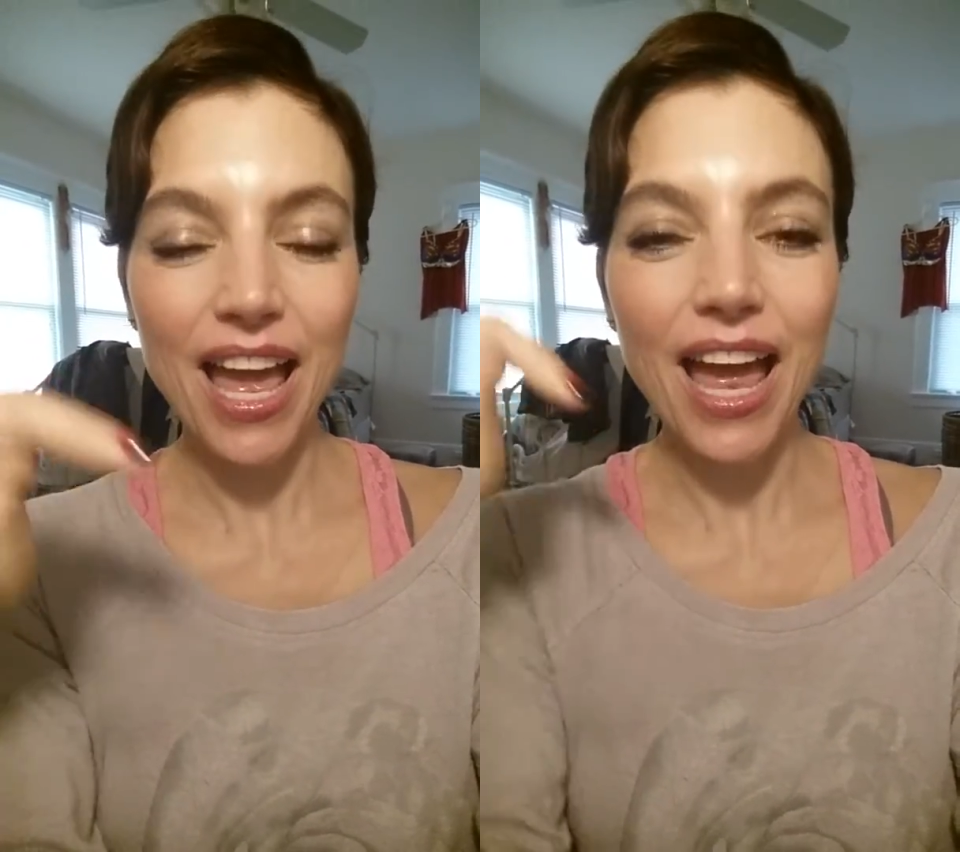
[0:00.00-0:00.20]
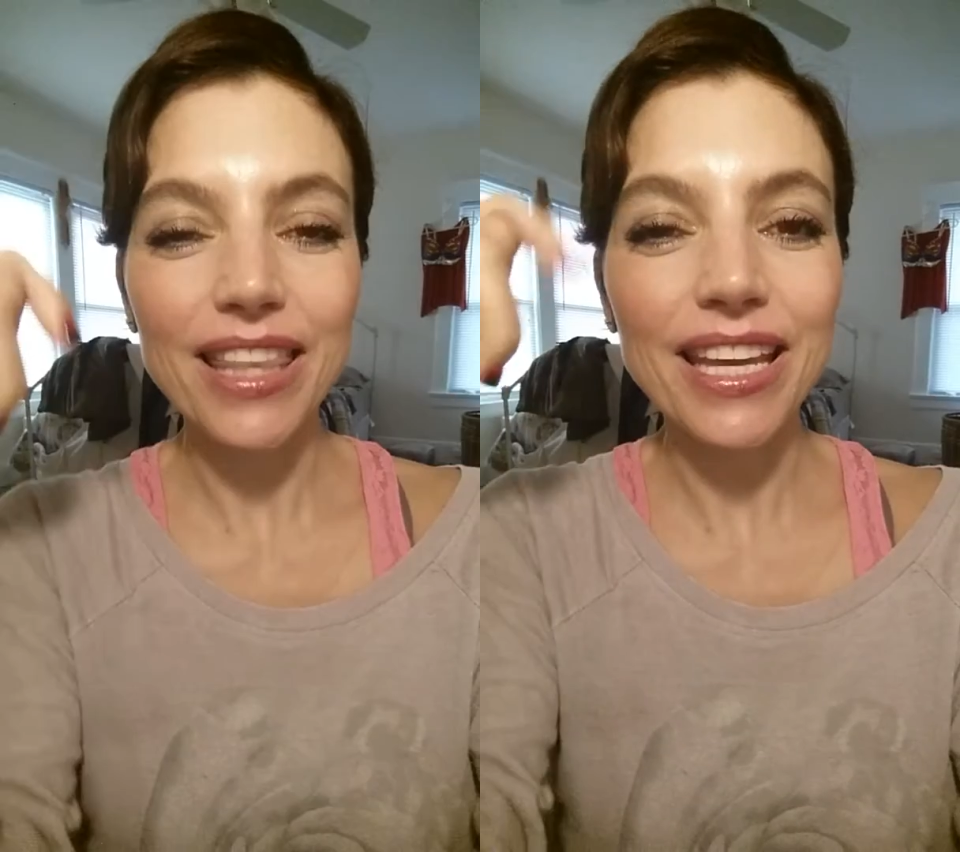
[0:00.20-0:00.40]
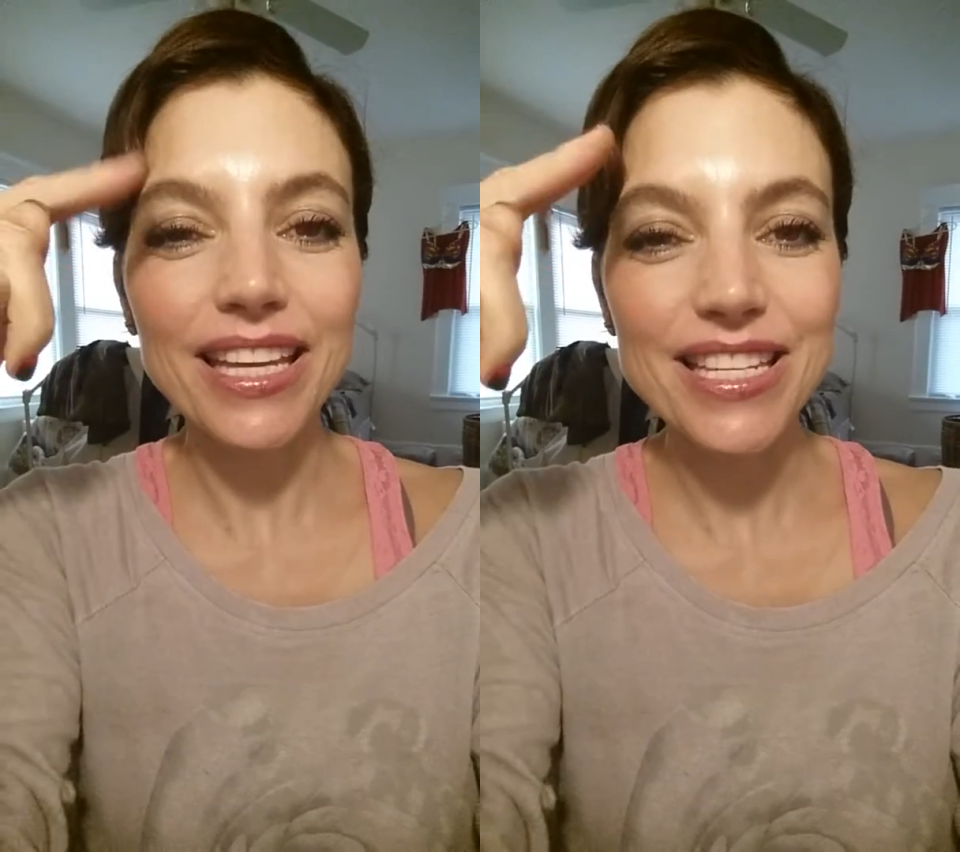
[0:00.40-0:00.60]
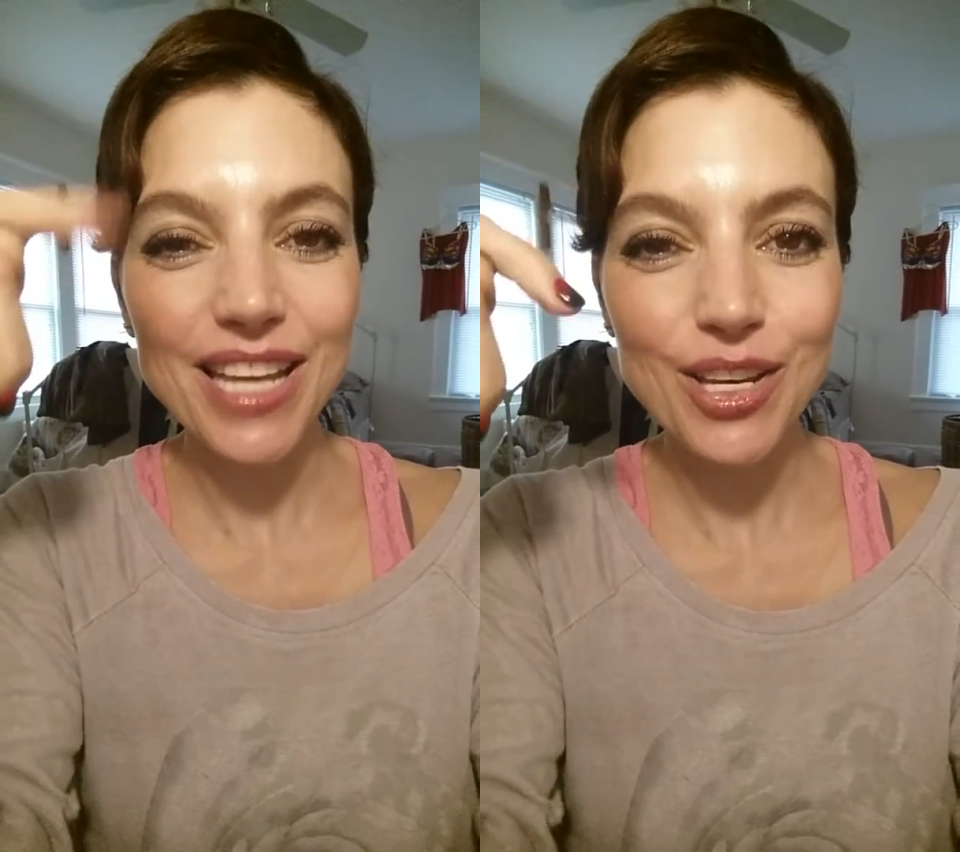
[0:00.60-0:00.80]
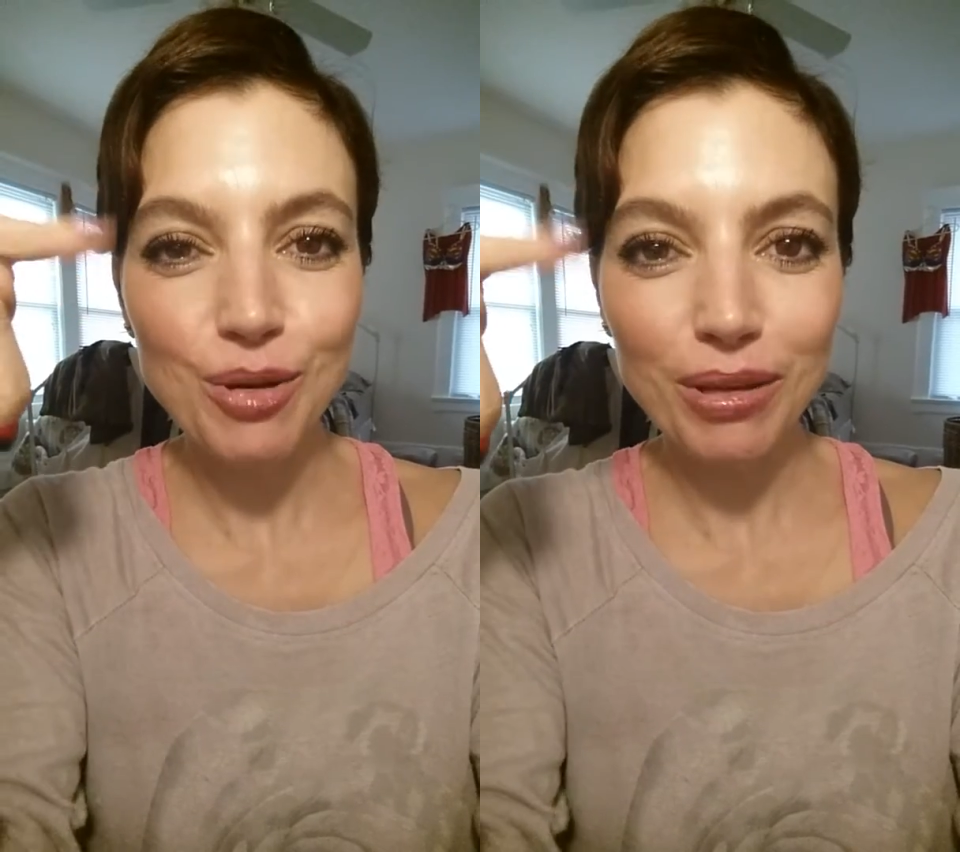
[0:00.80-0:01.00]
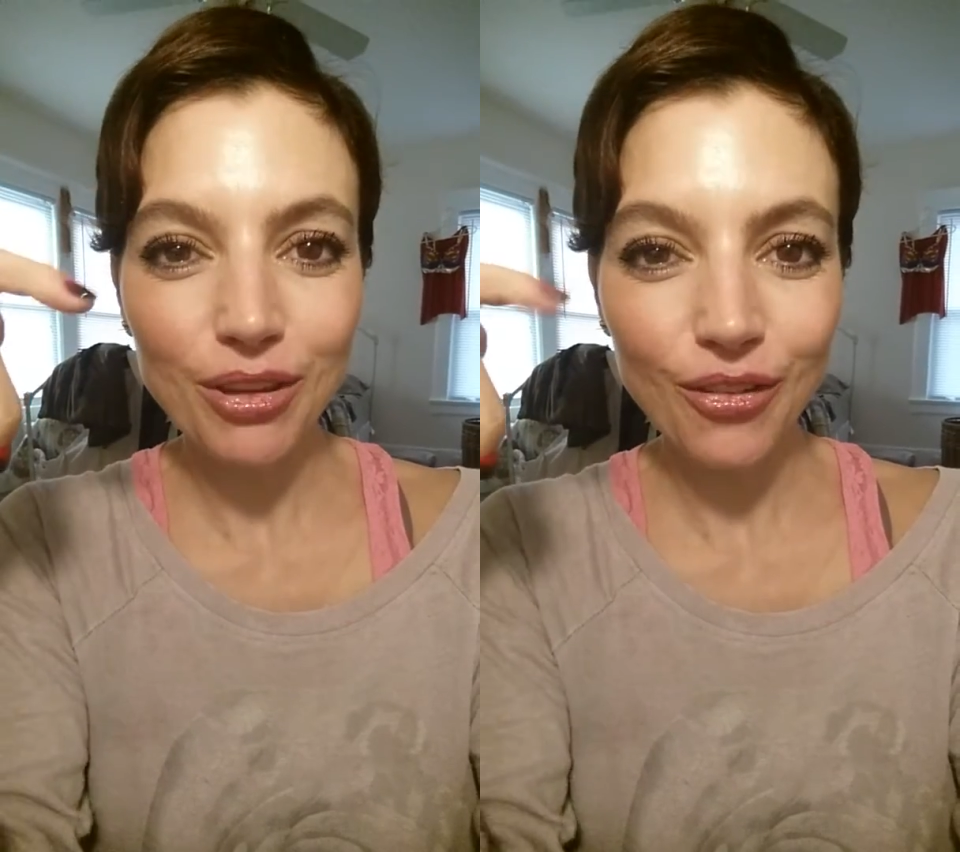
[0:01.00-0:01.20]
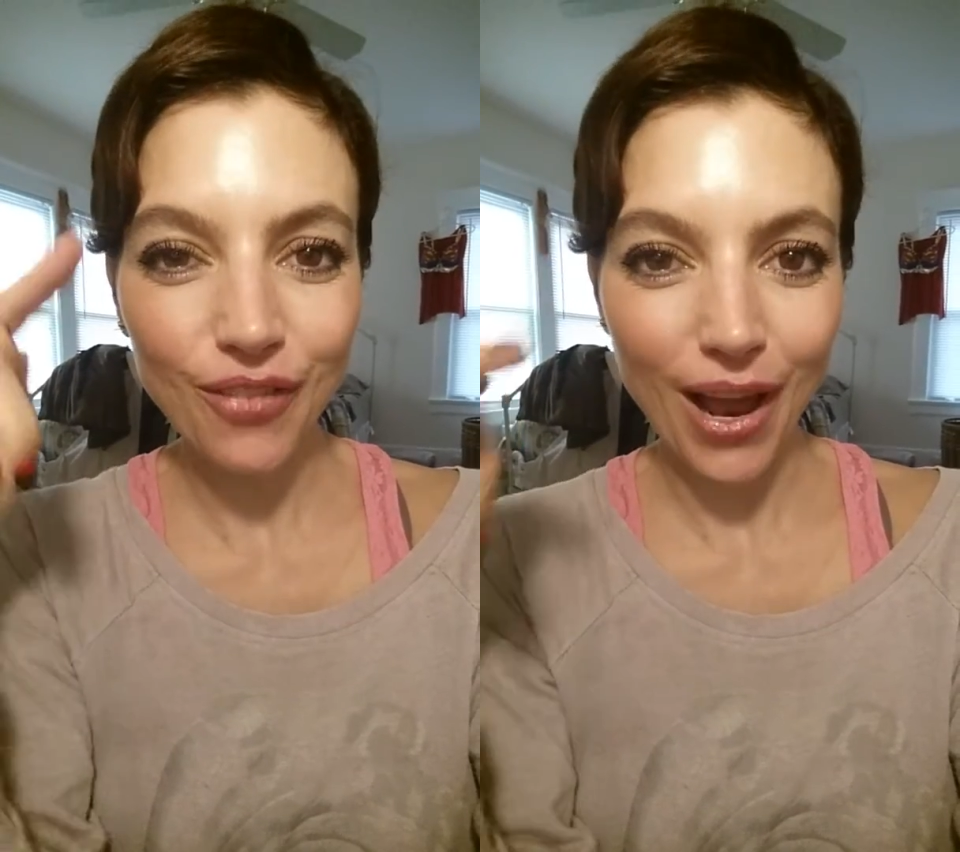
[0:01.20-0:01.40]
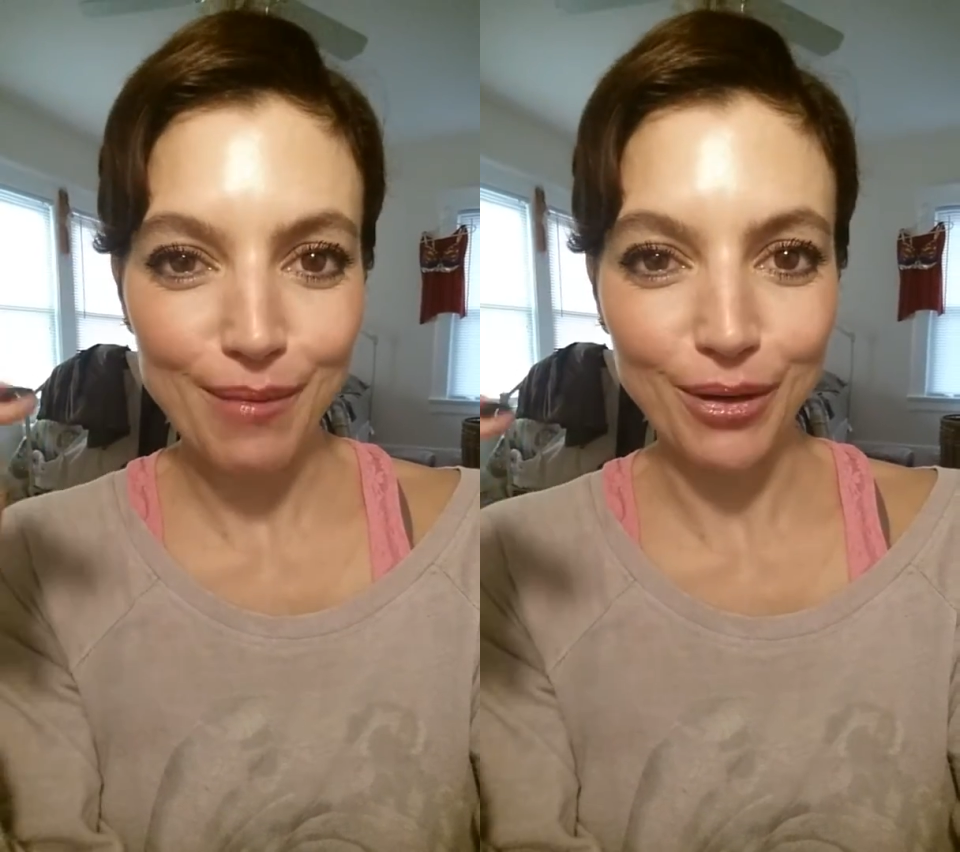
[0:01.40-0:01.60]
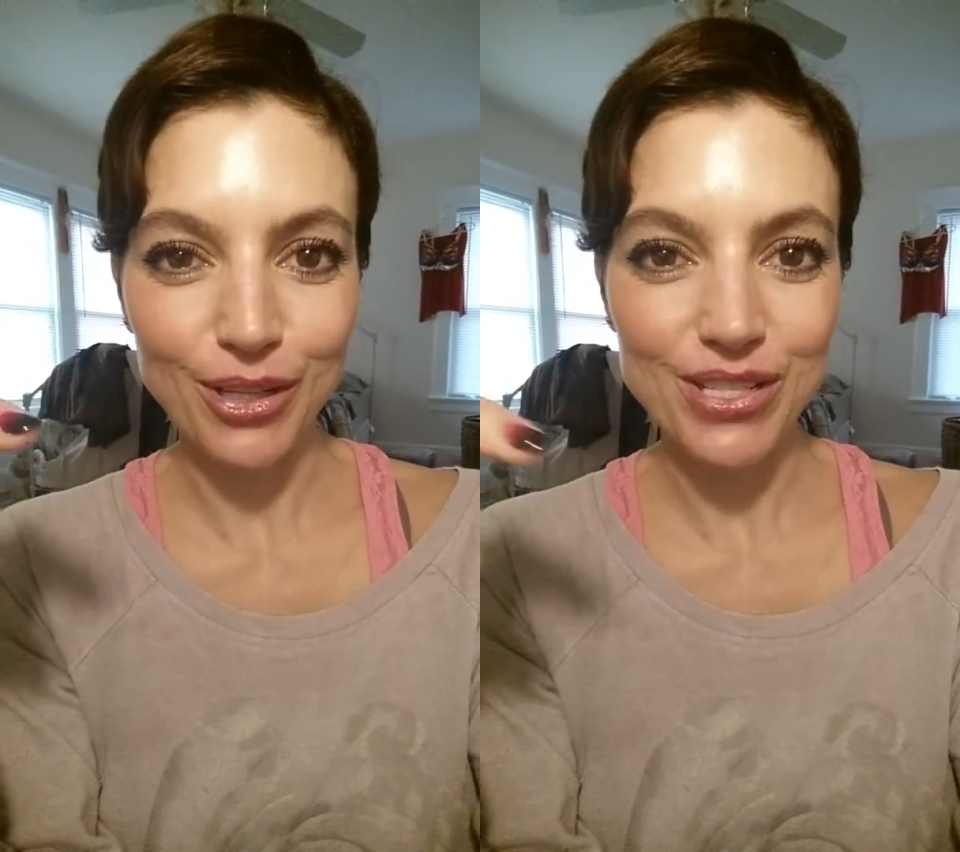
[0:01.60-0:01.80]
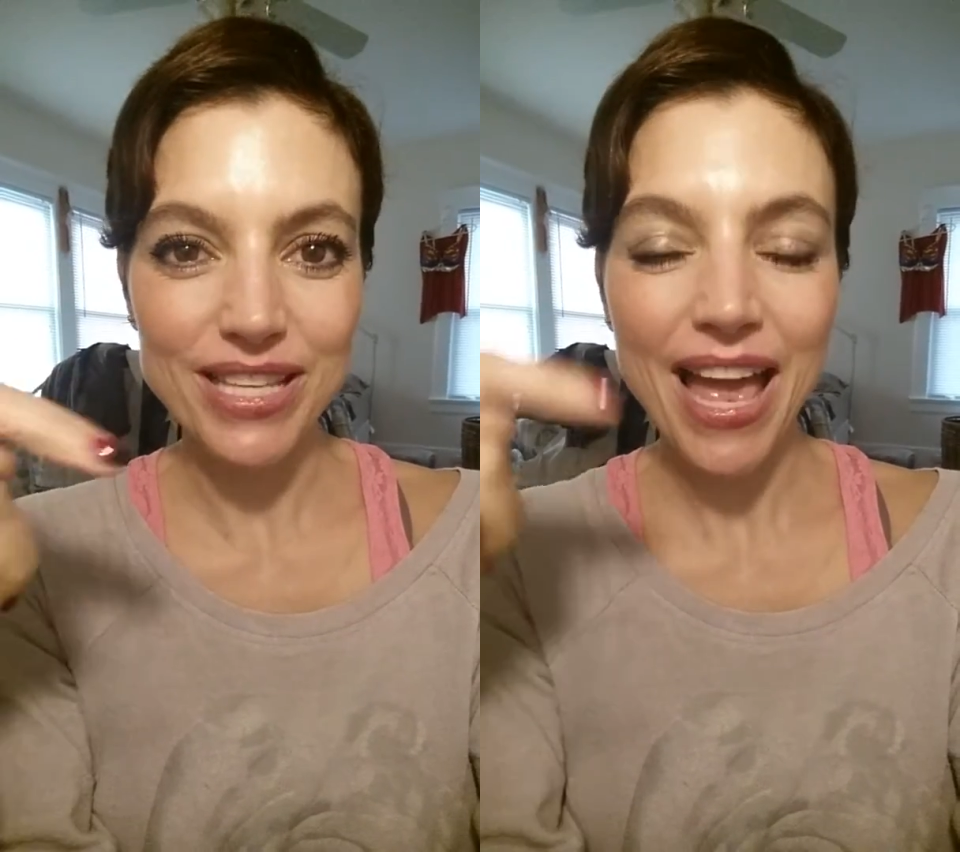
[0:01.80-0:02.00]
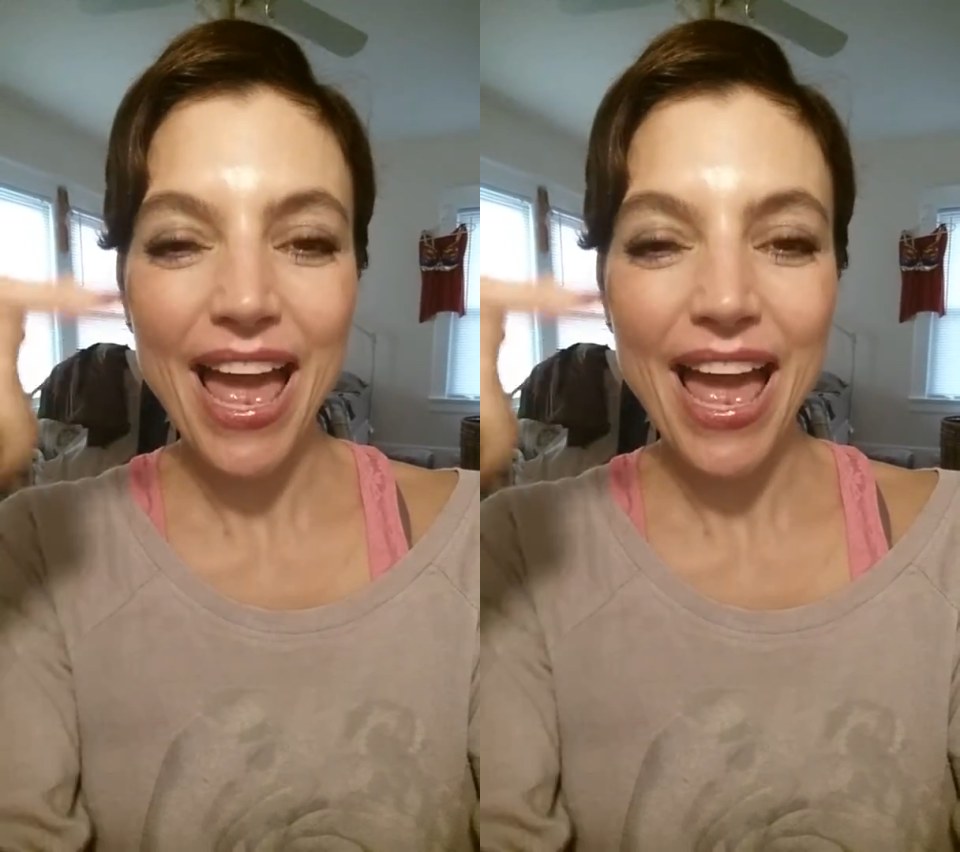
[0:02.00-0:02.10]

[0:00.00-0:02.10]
And then continue with your fibers